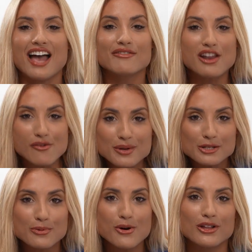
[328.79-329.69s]
I've never been
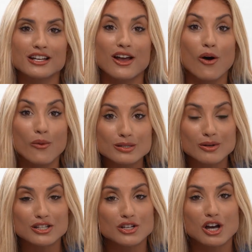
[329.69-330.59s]
to Poland. I always
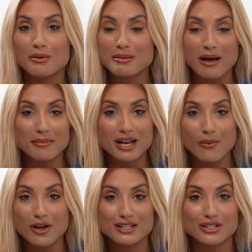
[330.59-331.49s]
wanted to go. My mom and I
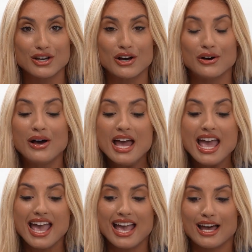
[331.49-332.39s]
wanted to go,
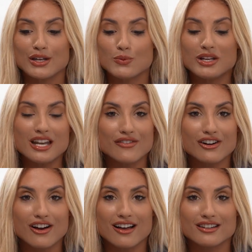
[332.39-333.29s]
and we never
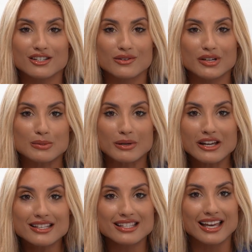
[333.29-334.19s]
got to
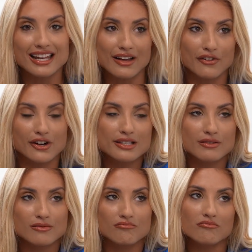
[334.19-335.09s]
experience it. And at first,
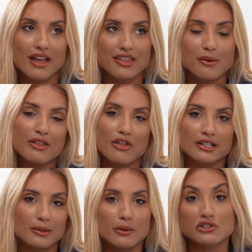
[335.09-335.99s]
I think we thought
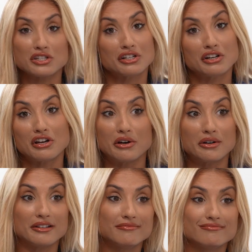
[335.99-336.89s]
that we were just going to go
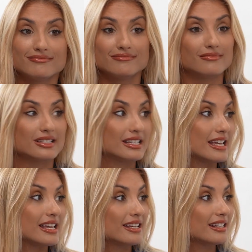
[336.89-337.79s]
to see
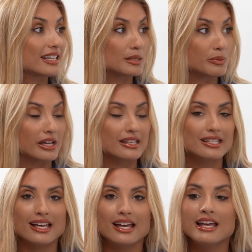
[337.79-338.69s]
it,
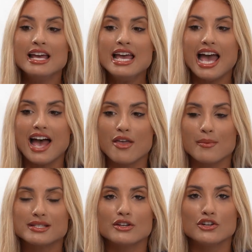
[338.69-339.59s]
experiencing it. And then
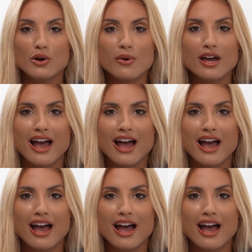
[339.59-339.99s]
we said, you know what?